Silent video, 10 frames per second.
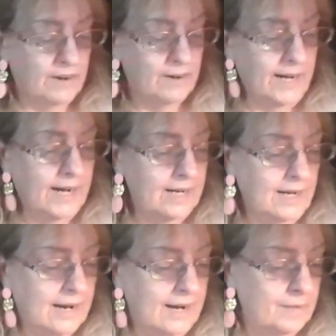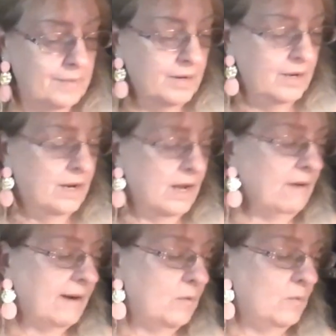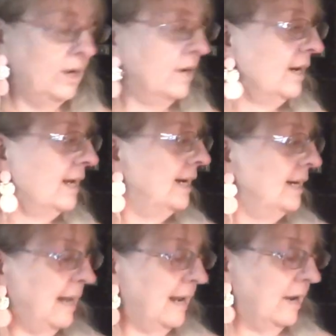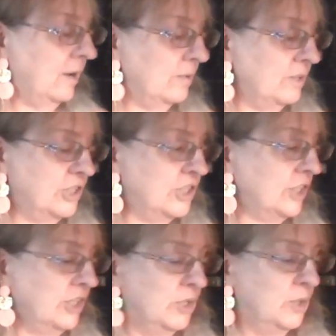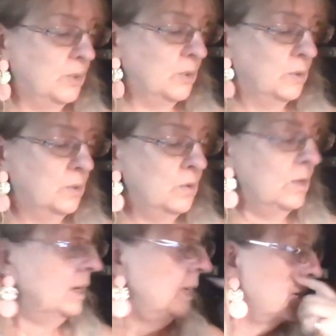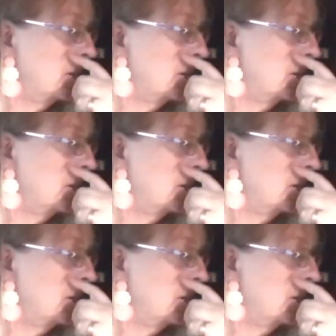very handy item. All right, we're getting down to